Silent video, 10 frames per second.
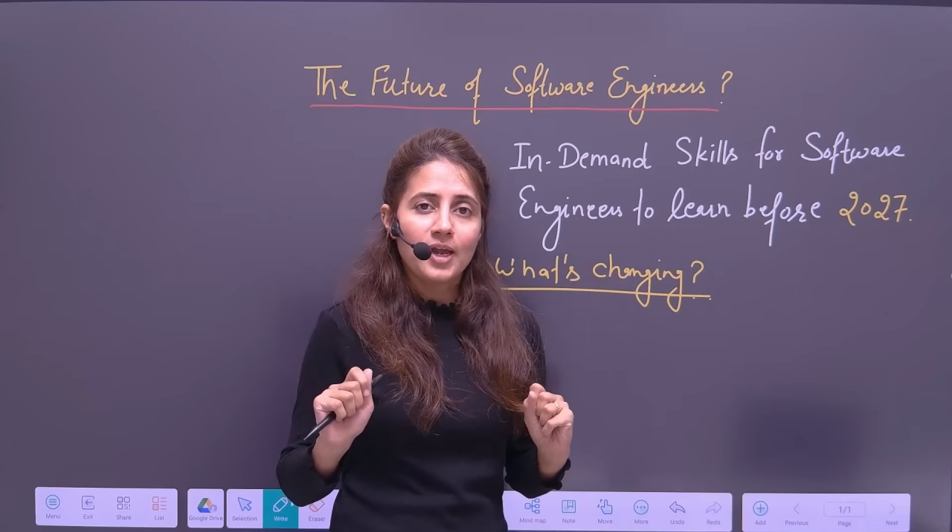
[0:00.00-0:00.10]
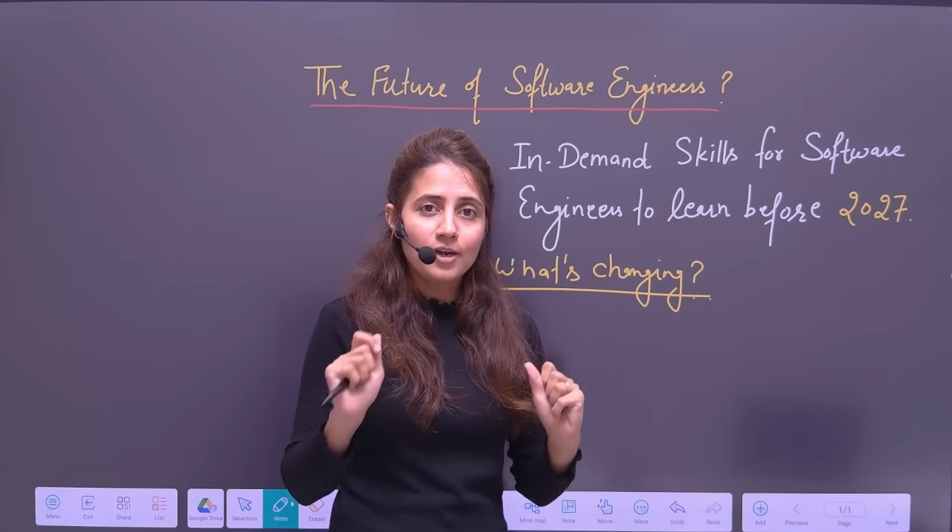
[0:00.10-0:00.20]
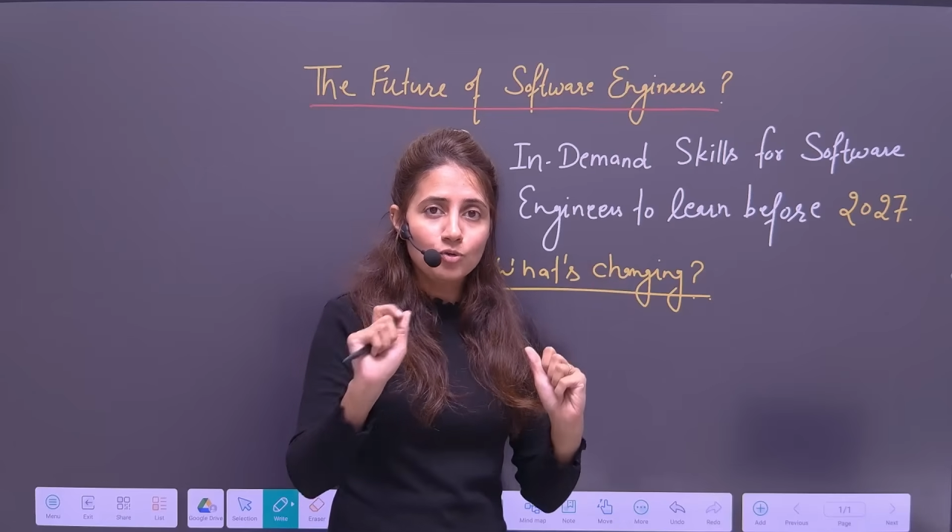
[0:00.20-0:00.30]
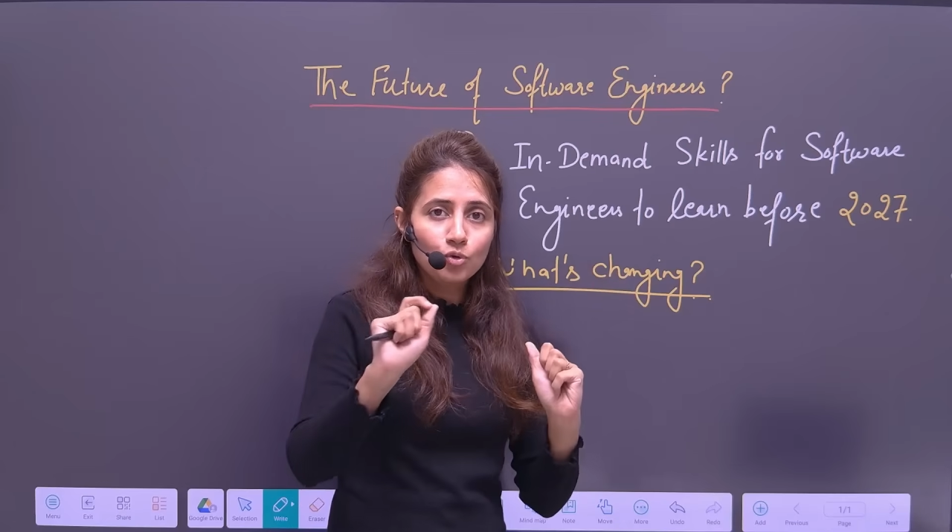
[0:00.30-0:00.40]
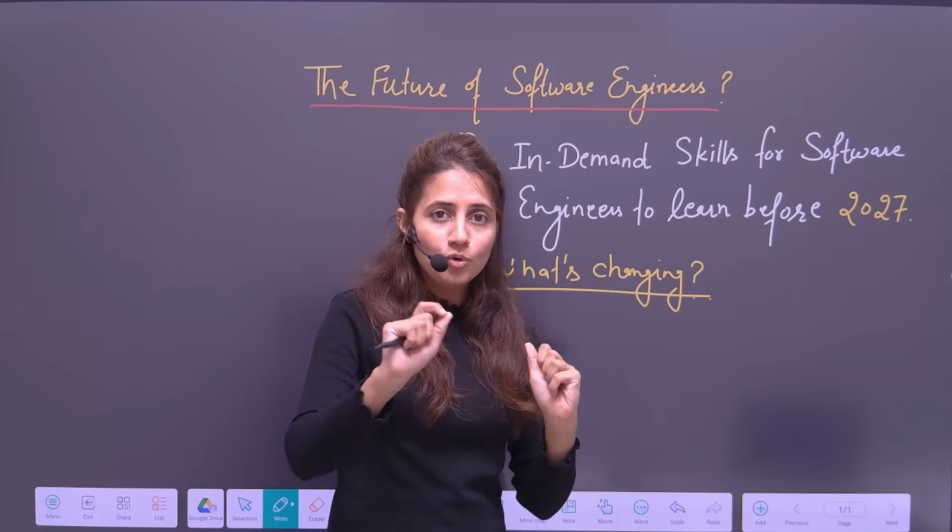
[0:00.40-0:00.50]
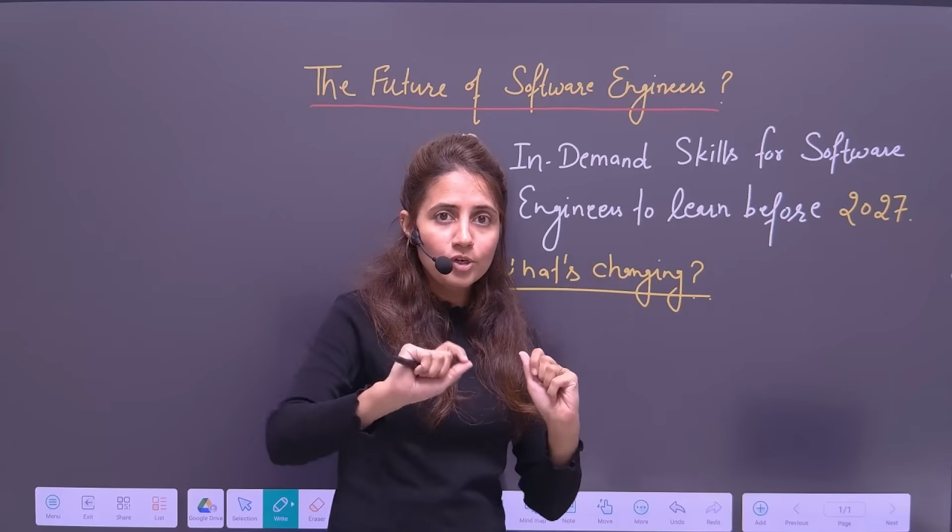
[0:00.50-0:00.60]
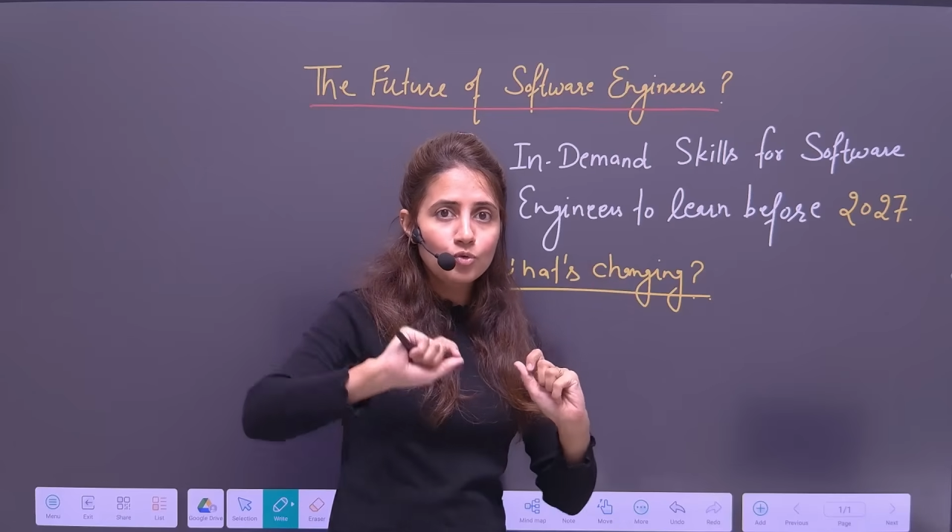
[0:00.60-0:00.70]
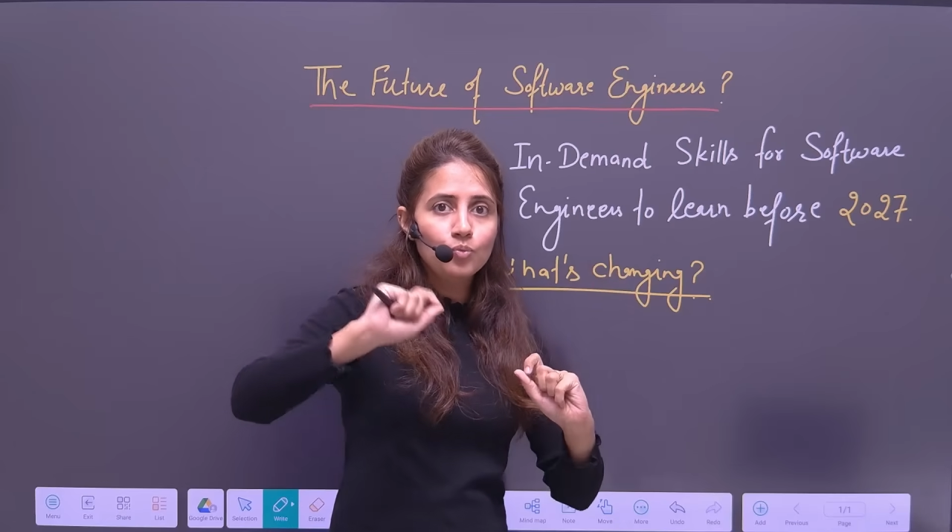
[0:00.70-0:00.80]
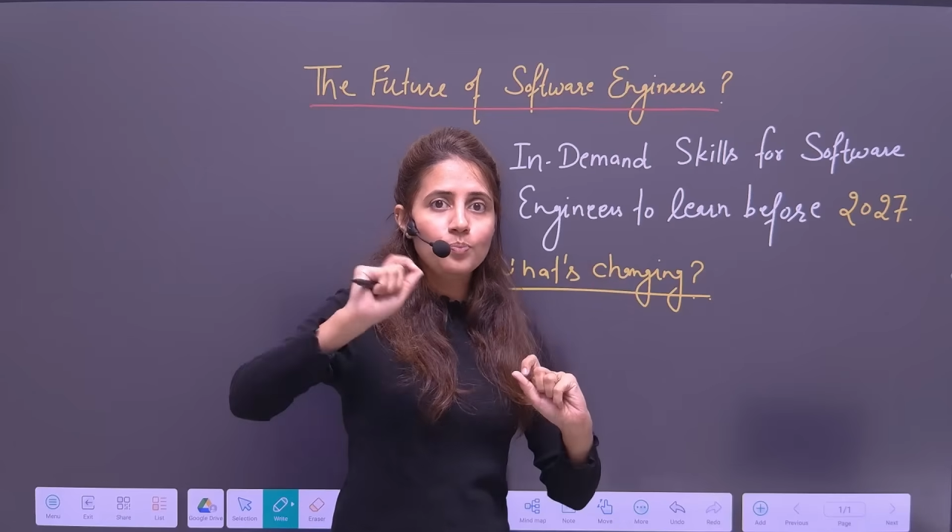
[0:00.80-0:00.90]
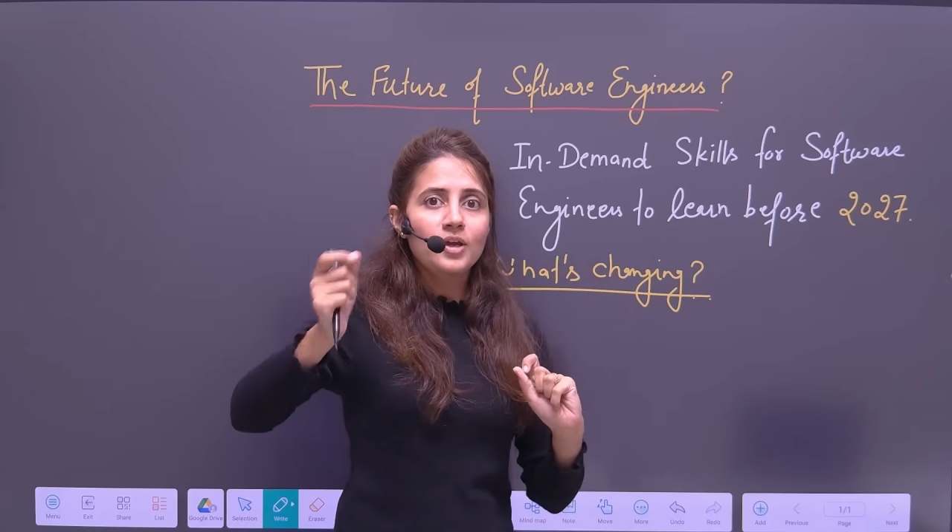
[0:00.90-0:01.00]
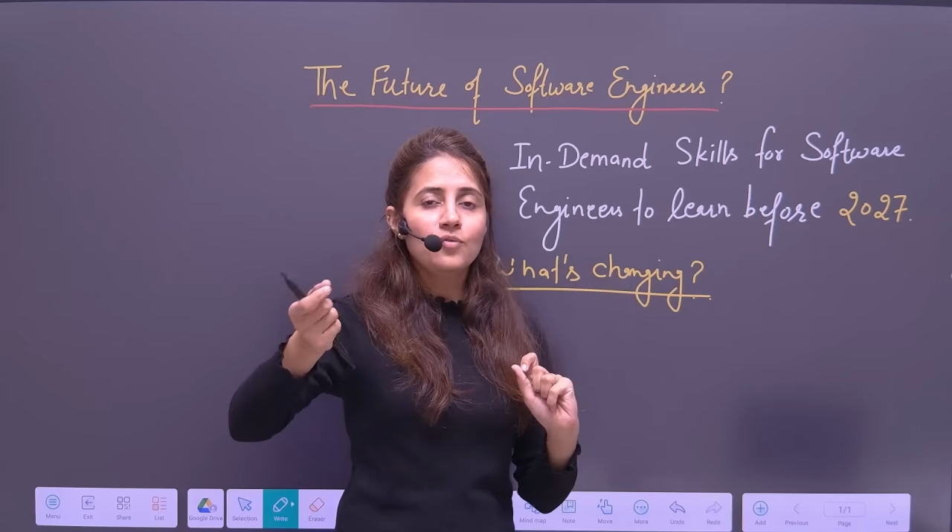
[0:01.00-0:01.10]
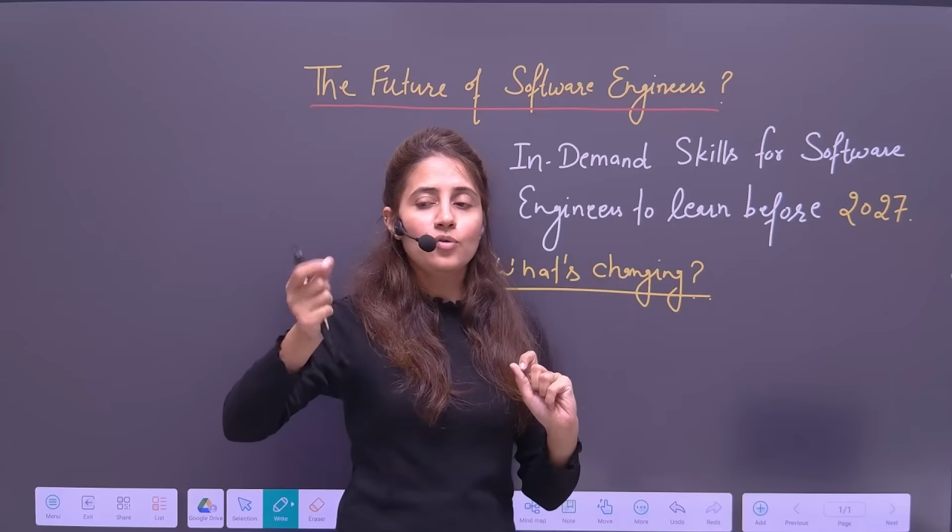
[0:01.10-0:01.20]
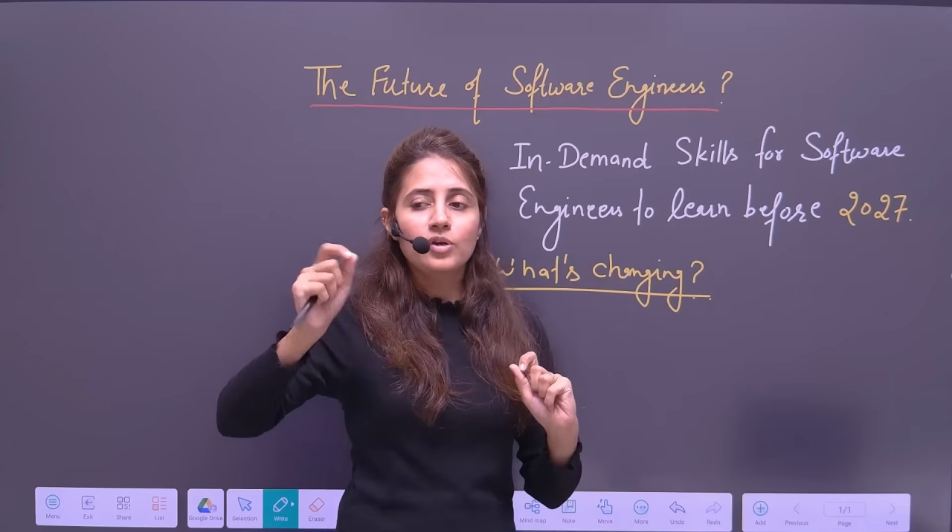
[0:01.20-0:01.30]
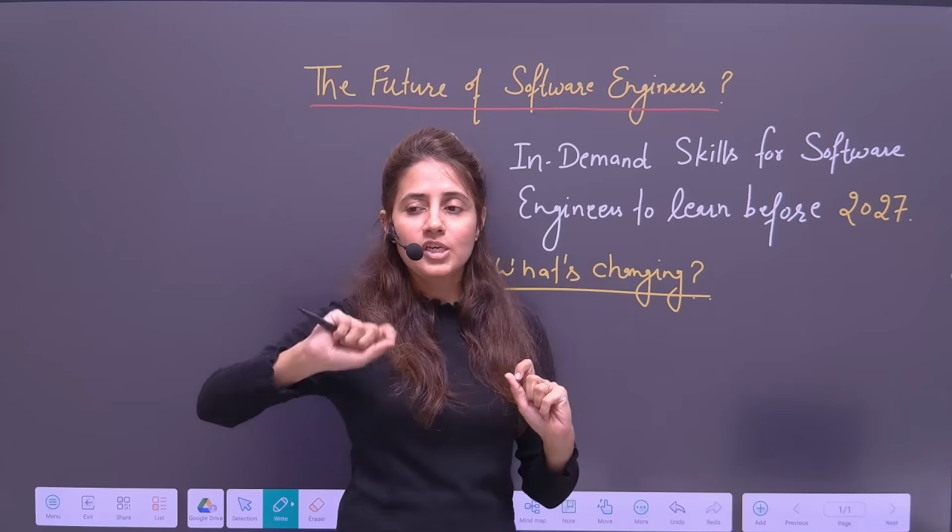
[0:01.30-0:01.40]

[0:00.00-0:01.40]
And you don't need to pay for